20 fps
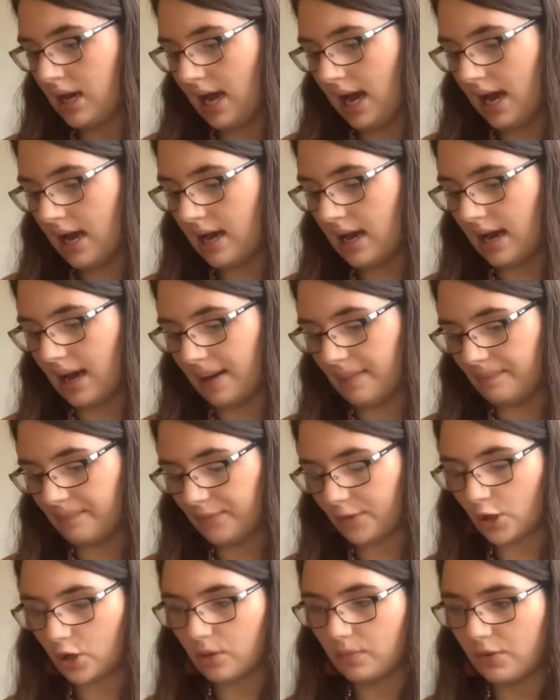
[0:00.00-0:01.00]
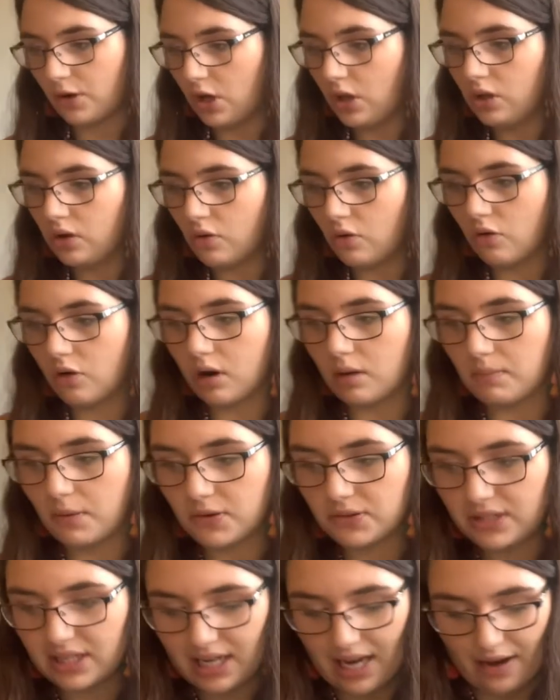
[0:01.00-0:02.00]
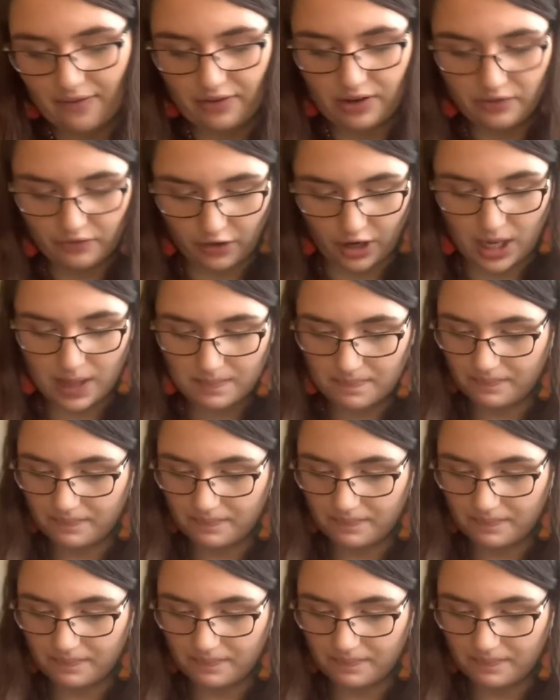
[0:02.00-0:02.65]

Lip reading: herbal or mostly caffeine free.